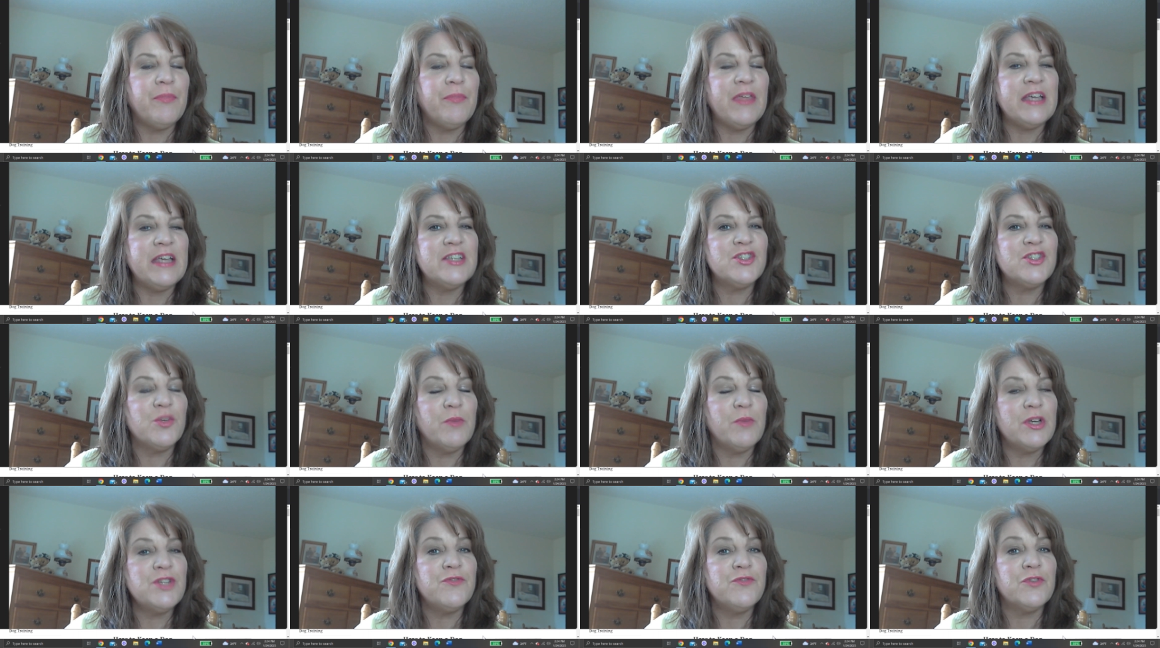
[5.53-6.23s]
Thanks
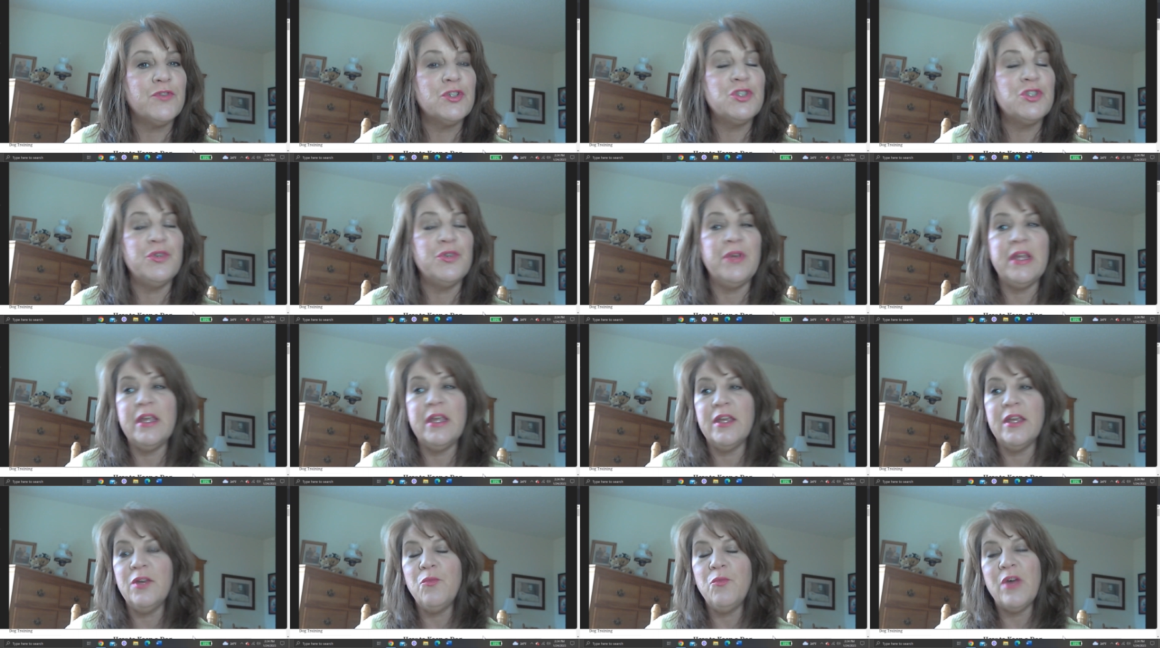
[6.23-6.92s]
so much for
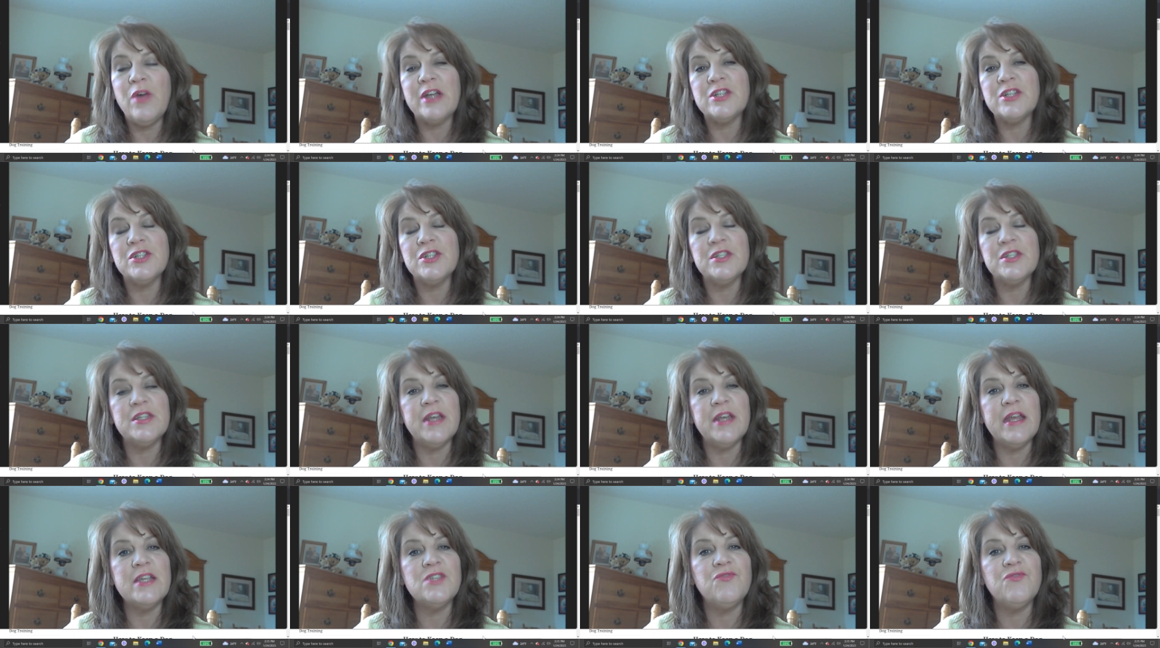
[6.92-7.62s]
tuning in and watching
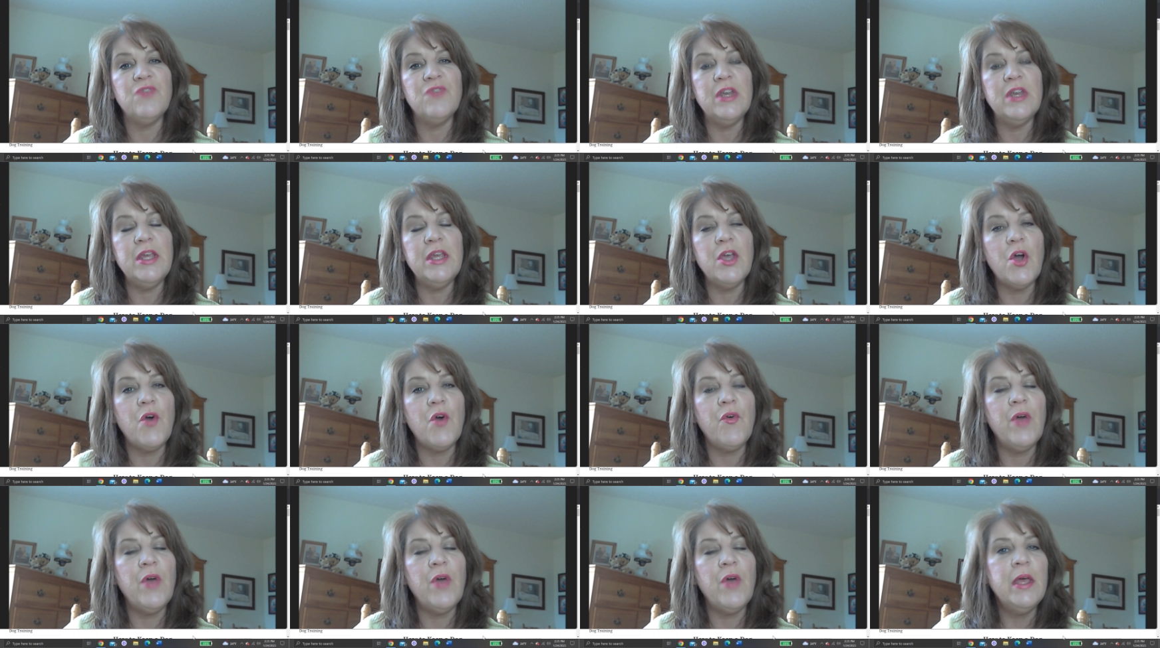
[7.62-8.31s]
today's
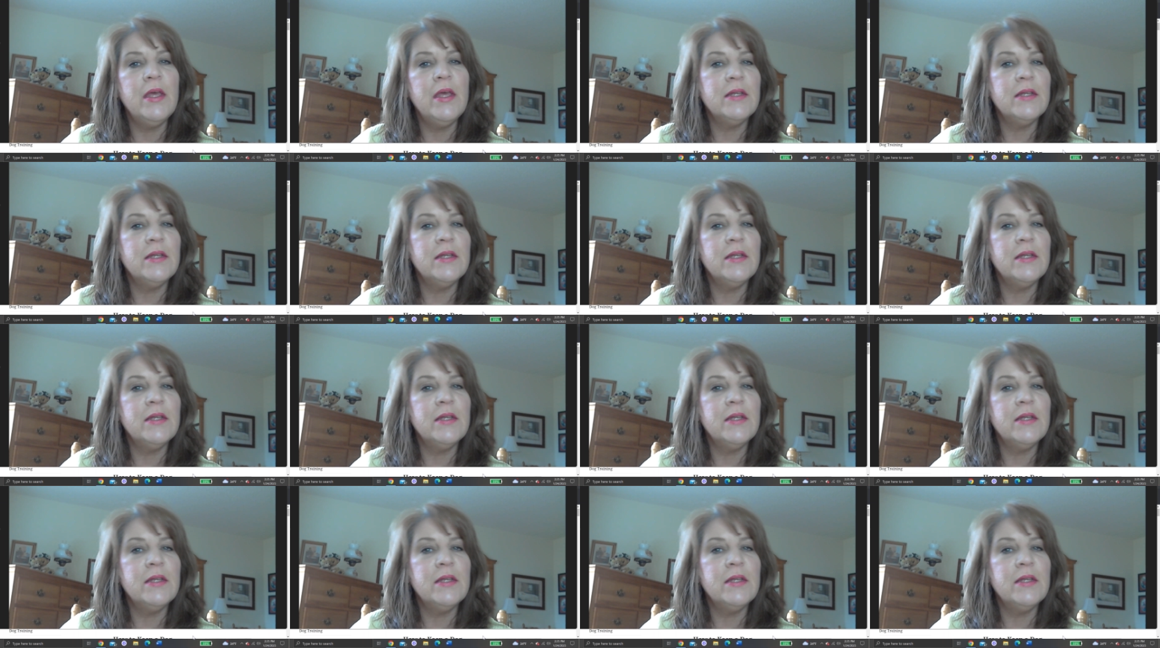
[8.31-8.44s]
video.